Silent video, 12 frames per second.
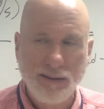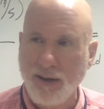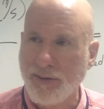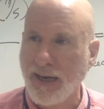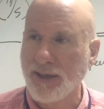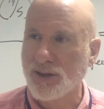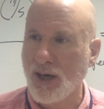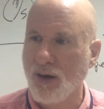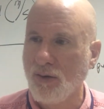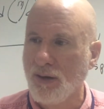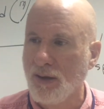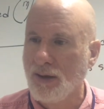Okay,
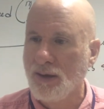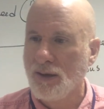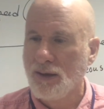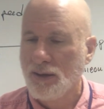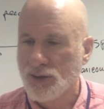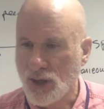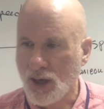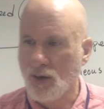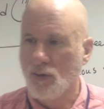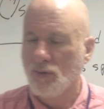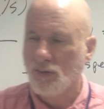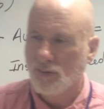so
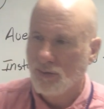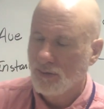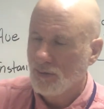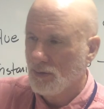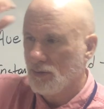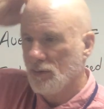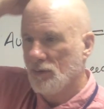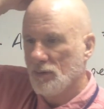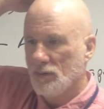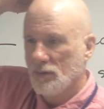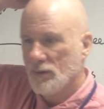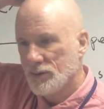
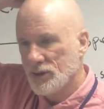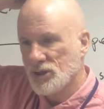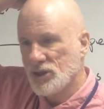the